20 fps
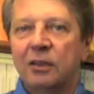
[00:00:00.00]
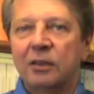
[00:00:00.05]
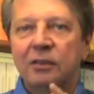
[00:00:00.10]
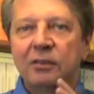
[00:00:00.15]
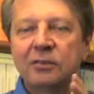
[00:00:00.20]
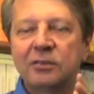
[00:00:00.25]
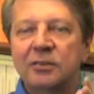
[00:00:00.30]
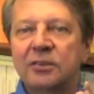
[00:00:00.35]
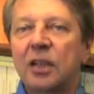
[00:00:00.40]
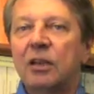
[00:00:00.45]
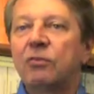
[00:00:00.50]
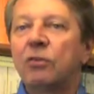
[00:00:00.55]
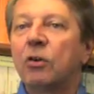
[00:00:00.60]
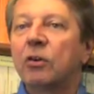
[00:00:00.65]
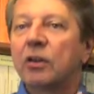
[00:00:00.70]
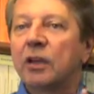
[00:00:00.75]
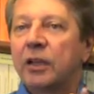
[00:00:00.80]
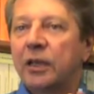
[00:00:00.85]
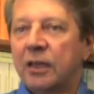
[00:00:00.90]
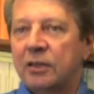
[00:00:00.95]
uh,
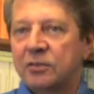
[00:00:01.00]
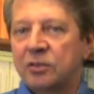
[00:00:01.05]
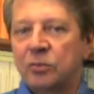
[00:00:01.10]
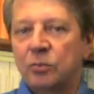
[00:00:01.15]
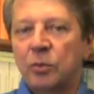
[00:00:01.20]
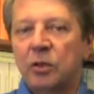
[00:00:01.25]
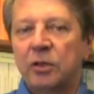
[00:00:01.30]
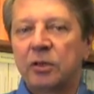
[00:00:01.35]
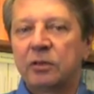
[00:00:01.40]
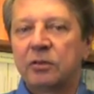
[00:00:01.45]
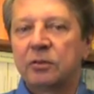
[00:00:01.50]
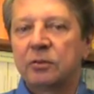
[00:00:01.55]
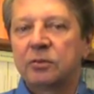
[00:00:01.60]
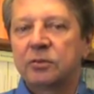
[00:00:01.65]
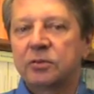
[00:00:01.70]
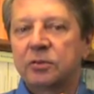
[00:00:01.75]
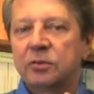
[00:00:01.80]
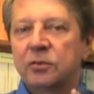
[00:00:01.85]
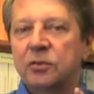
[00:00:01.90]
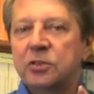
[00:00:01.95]
self-organizing
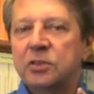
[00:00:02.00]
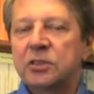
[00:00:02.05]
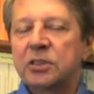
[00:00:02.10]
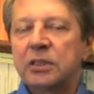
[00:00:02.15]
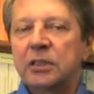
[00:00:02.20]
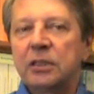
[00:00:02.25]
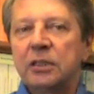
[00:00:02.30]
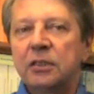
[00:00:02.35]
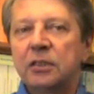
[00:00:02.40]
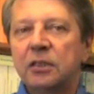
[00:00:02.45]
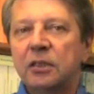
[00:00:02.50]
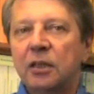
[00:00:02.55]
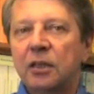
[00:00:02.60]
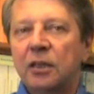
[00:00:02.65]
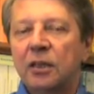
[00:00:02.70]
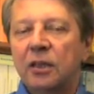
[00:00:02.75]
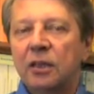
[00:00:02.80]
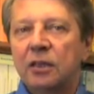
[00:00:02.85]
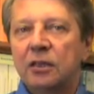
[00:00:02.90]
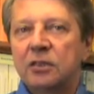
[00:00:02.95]
molecules. So this is really
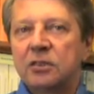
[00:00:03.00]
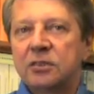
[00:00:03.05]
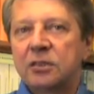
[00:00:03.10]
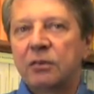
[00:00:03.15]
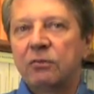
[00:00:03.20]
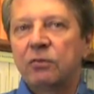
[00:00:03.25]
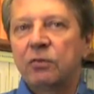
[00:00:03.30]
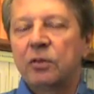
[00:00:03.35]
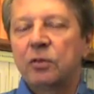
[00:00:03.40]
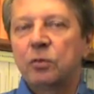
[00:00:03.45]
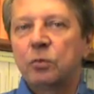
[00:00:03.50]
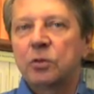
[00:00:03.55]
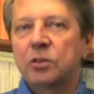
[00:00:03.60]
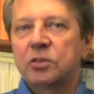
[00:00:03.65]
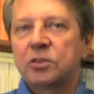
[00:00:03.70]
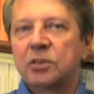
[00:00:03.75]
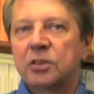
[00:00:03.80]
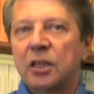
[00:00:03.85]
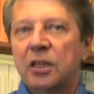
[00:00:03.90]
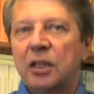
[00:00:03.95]
something
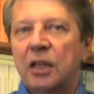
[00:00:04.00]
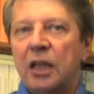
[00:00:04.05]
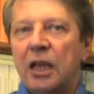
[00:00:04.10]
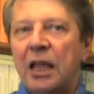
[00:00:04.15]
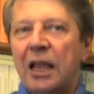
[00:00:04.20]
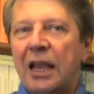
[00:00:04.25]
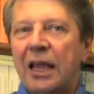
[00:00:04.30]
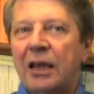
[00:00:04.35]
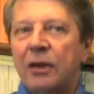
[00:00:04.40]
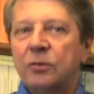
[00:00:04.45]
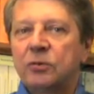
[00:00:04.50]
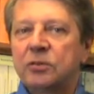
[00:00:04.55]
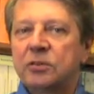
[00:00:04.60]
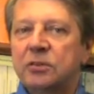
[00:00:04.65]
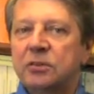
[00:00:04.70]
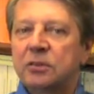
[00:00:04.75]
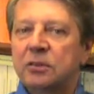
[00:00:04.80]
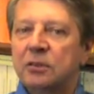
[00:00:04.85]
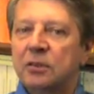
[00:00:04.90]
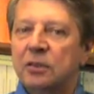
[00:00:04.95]
which
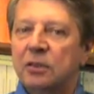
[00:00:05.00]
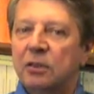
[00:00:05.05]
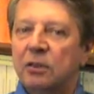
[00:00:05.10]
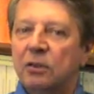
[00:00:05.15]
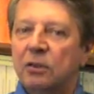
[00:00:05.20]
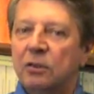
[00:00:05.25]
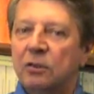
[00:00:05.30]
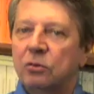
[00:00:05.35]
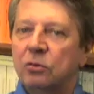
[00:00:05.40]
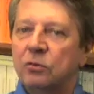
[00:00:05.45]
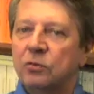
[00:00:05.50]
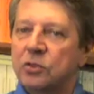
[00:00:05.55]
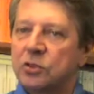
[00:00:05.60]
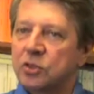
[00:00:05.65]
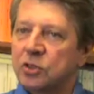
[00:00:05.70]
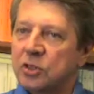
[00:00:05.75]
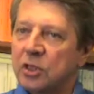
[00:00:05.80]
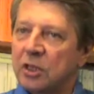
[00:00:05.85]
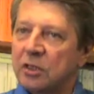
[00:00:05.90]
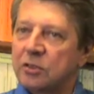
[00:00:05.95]
allows to
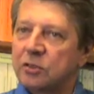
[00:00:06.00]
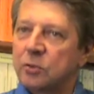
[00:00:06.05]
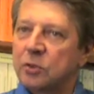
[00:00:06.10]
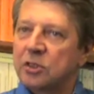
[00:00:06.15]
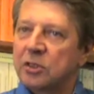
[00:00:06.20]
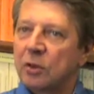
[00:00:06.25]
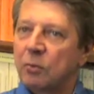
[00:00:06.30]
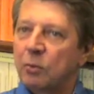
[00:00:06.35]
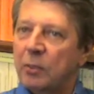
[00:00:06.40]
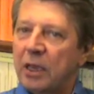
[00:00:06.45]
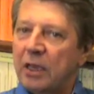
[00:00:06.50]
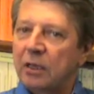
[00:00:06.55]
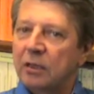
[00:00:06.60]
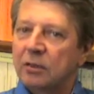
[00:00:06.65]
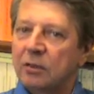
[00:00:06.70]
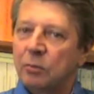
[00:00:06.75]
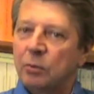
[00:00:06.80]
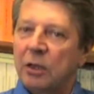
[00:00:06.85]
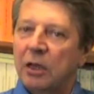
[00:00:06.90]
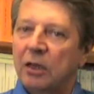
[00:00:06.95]
these chains, which are
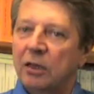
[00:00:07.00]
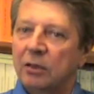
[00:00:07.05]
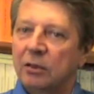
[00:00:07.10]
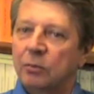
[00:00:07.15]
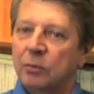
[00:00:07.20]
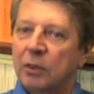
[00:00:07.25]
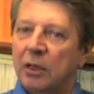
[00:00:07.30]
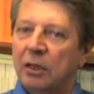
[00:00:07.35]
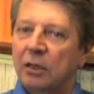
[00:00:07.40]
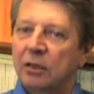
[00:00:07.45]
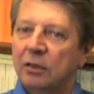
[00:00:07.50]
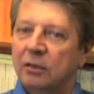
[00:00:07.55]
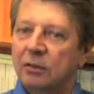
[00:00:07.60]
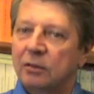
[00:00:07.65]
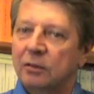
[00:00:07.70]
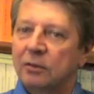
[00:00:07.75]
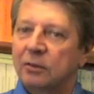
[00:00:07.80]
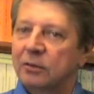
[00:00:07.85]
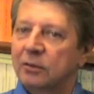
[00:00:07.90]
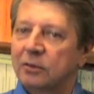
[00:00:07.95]
made by
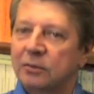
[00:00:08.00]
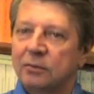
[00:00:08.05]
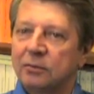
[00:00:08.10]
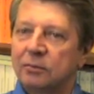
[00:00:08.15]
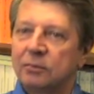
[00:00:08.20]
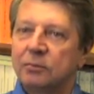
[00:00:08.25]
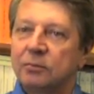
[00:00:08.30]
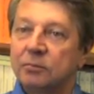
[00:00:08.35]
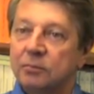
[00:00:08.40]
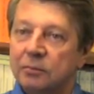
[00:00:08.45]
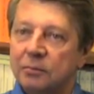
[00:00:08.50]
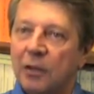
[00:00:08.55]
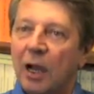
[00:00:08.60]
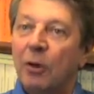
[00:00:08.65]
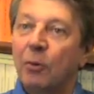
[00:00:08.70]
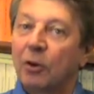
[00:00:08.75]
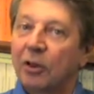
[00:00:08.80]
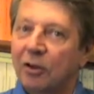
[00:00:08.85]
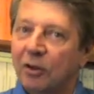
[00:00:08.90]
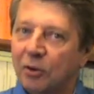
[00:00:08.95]
by uh,
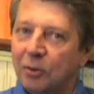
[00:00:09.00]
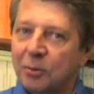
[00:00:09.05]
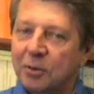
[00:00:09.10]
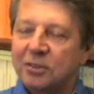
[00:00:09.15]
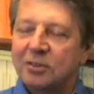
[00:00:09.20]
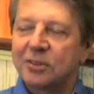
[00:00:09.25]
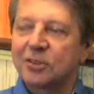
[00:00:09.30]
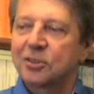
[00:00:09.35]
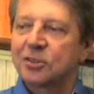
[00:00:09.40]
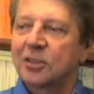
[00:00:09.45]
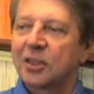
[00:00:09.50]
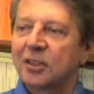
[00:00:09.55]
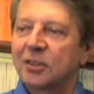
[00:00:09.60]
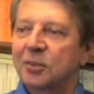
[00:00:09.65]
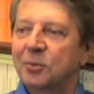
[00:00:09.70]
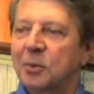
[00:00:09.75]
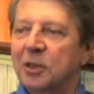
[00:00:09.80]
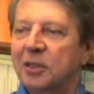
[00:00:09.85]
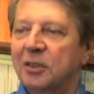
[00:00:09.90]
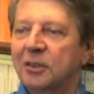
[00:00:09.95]
our group
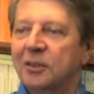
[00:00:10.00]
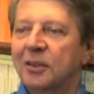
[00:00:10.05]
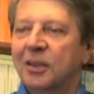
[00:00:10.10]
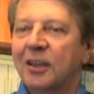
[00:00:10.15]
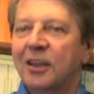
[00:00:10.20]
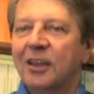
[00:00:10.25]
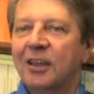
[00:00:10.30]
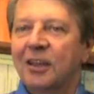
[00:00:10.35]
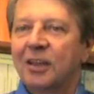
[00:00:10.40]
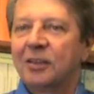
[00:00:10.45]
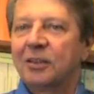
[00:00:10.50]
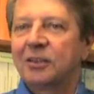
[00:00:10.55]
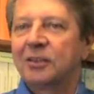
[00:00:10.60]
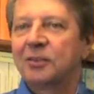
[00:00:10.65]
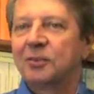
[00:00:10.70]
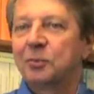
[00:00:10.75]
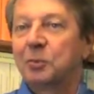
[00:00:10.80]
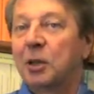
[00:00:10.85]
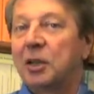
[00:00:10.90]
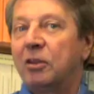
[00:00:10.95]
essentially, by
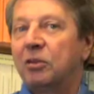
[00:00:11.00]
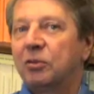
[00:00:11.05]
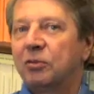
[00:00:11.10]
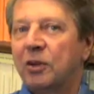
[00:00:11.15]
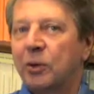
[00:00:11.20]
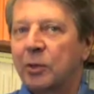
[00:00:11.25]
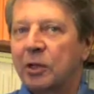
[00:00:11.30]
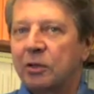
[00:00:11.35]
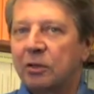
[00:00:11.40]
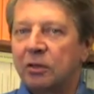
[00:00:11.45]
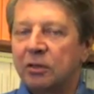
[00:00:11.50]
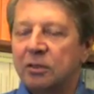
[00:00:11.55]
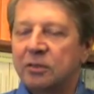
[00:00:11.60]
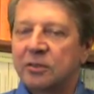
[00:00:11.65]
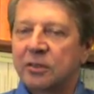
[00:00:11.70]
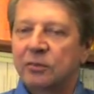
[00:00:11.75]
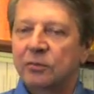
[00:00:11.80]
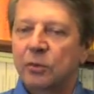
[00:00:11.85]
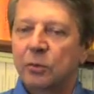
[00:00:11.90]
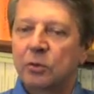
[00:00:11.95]
uh, many of our
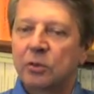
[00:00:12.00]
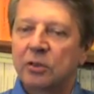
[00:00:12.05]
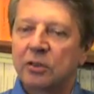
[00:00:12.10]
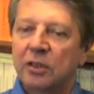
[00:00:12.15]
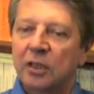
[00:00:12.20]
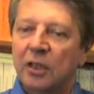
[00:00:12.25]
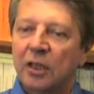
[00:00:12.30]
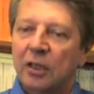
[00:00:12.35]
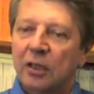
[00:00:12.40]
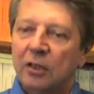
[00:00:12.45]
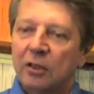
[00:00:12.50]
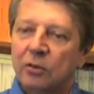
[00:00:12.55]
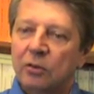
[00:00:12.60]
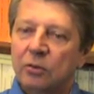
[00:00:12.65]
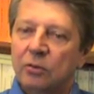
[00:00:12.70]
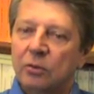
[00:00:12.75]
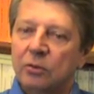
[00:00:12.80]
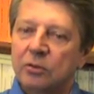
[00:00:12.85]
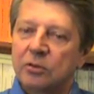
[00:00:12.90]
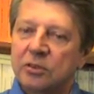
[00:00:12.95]
colleagues in the world,
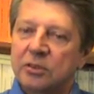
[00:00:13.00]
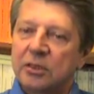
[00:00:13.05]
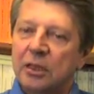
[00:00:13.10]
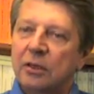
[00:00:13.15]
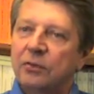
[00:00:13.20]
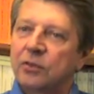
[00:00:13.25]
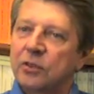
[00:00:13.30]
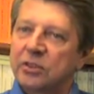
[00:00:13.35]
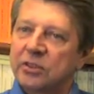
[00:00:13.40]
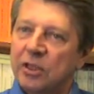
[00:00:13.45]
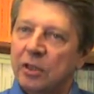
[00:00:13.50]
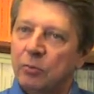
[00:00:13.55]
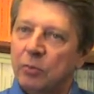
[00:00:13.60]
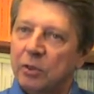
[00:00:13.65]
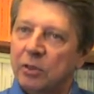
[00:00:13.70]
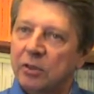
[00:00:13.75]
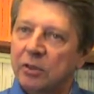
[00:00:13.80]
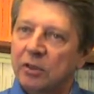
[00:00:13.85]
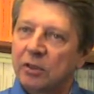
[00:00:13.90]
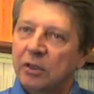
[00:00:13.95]
to
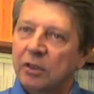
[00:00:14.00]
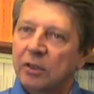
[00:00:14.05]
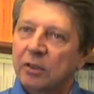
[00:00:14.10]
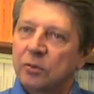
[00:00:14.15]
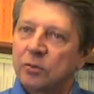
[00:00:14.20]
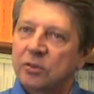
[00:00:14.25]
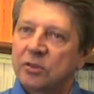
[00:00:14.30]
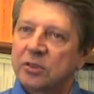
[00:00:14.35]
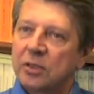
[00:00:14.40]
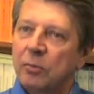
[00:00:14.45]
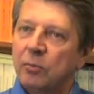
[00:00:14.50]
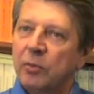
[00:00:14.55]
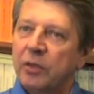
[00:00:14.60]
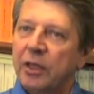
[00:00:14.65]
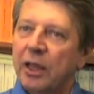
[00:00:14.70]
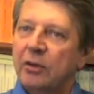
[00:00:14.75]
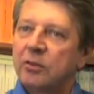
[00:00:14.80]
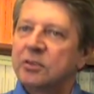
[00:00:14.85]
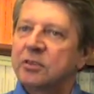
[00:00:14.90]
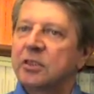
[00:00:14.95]
self-assembly to some
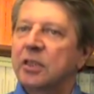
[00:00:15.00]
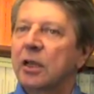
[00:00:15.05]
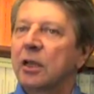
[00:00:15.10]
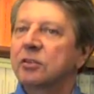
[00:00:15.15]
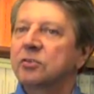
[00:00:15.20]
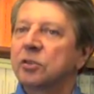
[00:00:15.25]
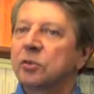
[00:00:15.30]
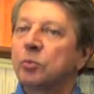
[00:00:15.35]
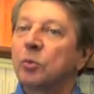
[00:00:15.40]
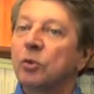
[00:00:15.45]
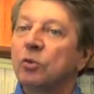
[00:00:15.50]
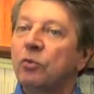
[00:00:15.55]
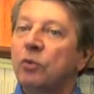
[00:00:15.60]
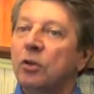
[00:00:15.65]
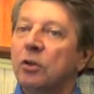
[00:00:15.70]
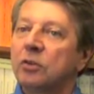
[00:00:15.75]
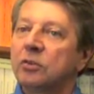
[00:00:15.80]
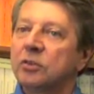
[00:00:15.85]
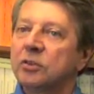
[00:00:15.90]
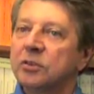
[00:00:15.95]
nanostructured
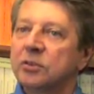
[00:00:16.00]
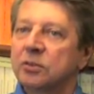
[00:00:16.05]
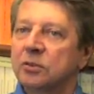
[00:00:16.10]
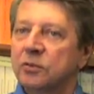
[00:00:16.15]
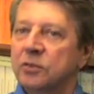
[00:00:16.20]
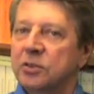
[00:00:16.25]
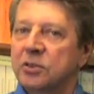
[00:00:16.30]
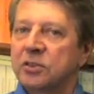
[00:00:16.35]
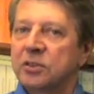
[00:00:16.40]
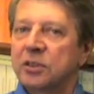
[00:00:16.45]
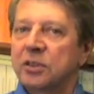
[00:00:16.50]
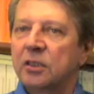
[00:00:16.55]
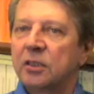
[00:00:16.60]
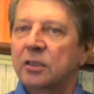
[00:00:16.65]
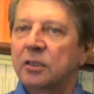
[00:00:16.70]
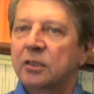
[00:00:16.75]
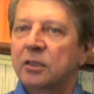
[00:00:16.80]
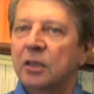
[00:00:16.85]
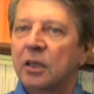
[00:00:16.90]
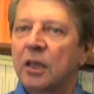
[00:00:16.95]
morphology. So this is
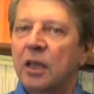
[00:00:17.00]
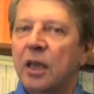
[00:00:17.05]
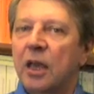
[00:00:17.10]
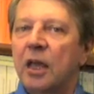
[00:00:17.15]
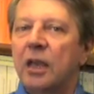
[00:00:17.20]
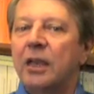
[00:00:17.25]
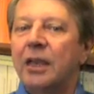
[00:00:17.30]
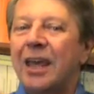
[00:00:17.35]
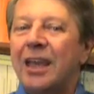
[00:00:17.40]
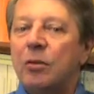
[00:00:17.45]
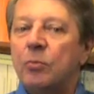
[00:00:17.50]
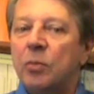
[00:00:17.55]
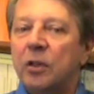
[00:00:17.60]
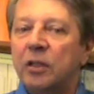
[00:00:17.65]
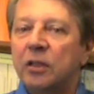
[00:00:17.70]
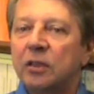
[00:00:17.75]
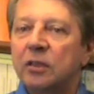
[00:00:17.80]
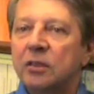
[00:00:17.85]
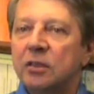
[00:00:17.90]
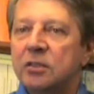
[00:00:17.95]
really
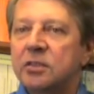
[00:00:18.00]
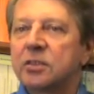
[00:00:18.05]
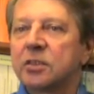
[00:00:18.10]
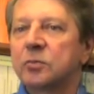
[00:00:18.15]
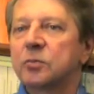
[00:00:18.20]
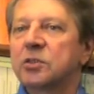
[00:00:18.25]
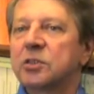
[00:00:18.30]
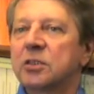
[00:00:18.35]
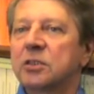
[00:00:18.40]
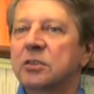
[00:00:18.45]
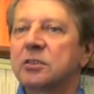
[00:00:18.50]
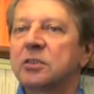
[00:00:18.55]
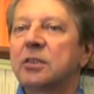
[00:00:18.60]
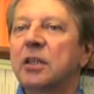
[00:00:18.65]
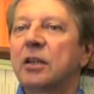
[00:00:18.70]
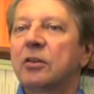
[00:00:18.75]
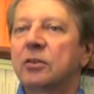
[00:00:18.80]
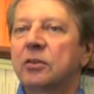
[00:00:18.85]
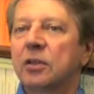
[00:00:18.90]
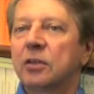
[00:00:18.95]
enabling, in some sense,
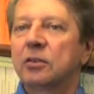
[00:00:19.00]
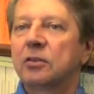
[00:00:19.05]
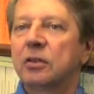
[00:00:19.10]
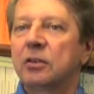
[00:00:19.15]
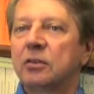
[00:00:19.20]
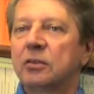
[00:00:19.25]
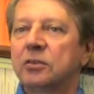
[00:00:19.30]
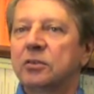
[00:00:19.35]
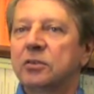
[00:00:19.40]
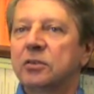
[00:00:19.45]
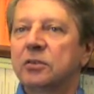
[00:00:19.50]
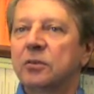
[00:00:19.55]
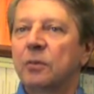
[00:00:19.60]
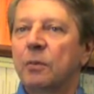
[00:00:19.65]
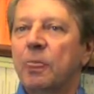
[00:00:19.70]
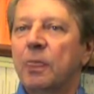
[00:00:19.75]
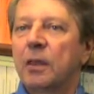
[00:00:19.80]
nanotechnology.